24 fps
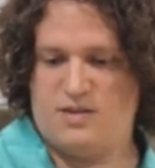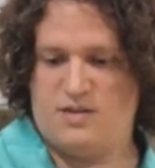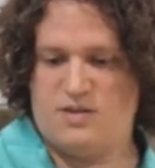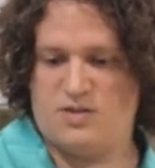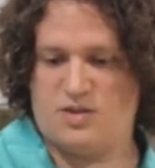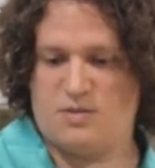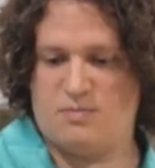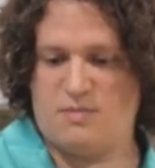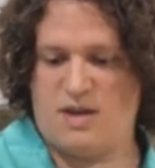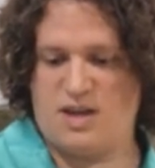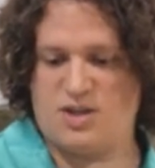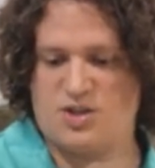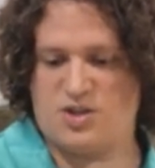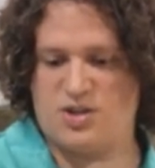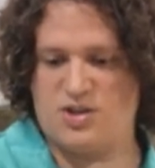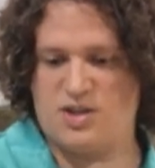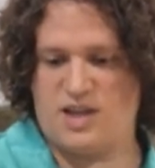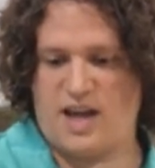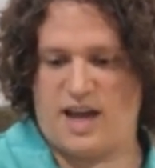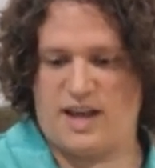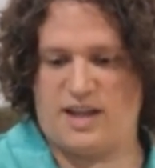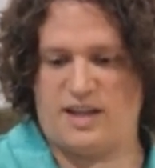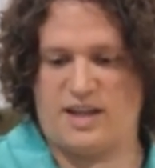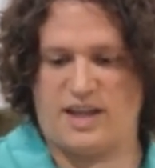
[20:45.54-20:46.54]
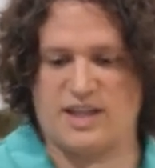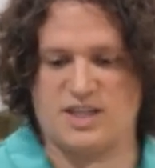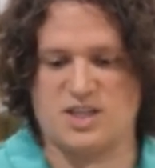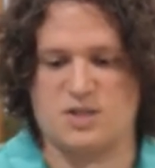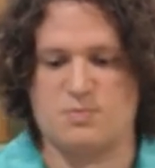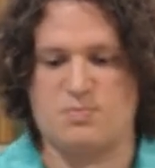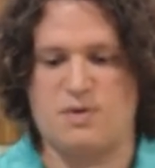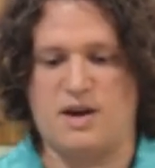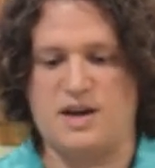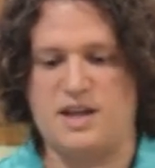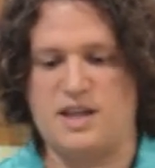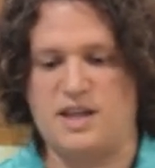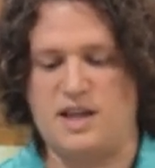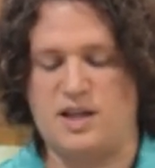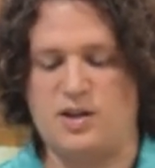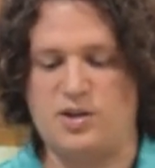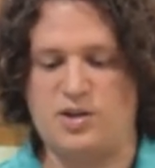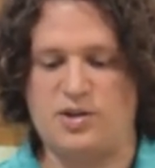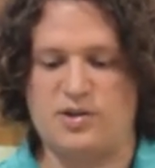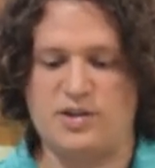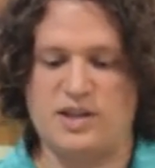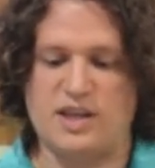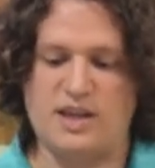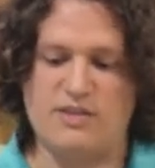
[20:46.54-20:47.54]
So make sure you kind of like spread it a
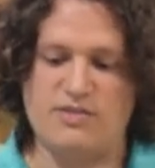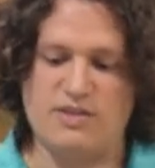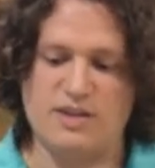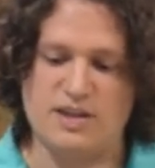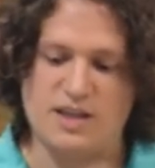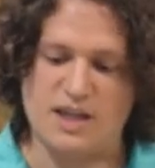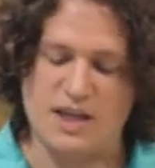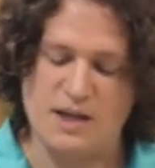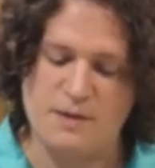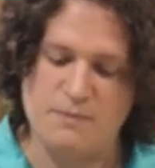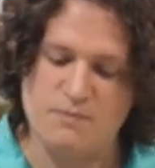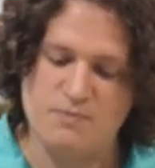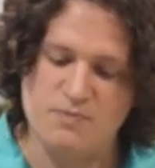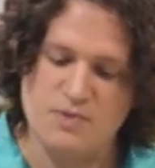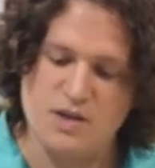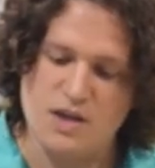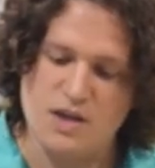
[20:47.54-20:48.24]
little evenly